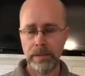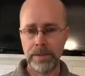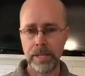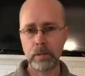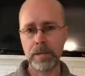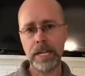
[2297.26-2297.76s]

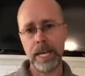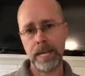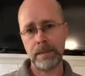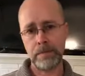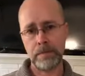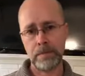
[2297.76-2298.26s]
Then one
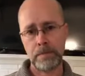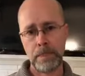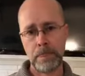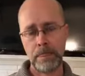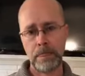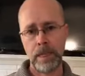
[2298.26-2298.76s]
day,
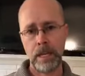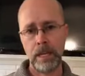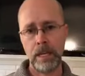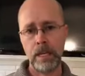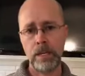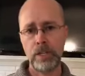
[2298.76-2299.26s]

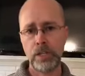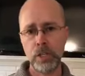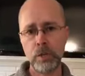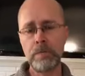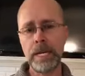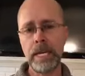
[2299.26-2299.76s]

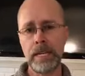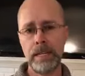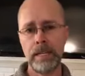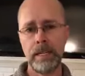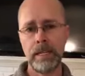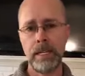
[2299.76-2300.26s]
two men
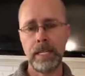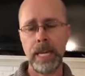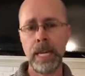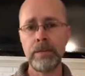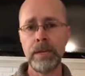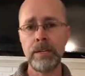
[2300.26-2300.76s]

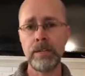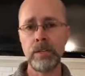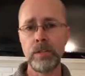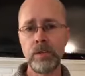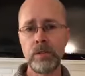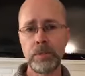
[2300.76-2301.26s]
came
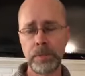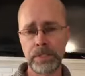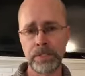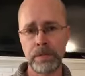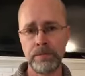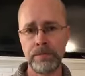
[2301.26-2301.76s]
into the
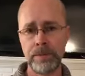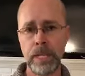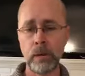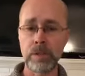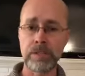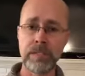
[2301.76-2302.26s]
prison
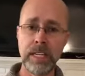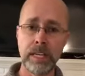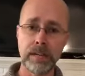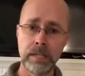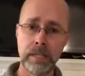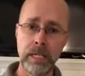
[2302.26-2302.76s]
that were
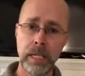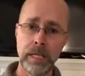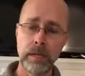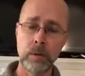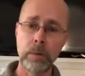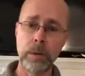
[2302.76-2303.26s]
sent,
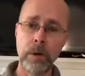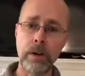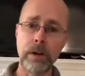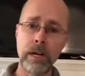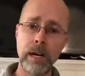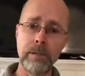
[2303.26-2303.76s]
that were
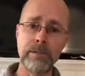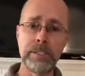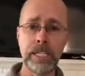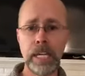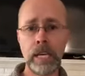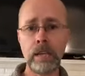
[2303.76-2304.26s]
part of
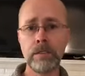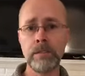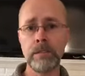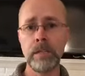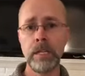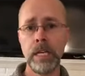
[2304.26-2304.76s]
the
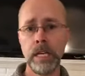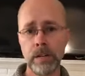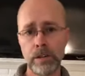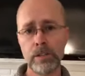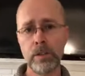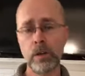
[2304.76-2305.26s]
king's
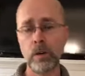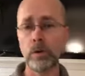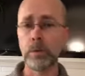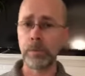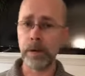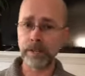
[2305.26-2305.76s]
inner circle,
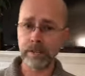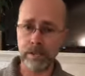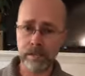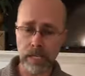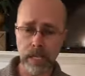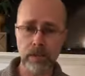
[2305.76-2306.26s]
the
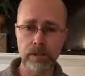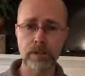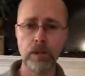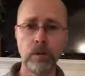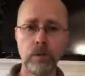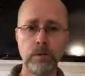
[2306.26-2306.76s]
president's inner
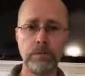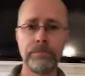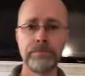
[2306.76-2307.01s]
circle.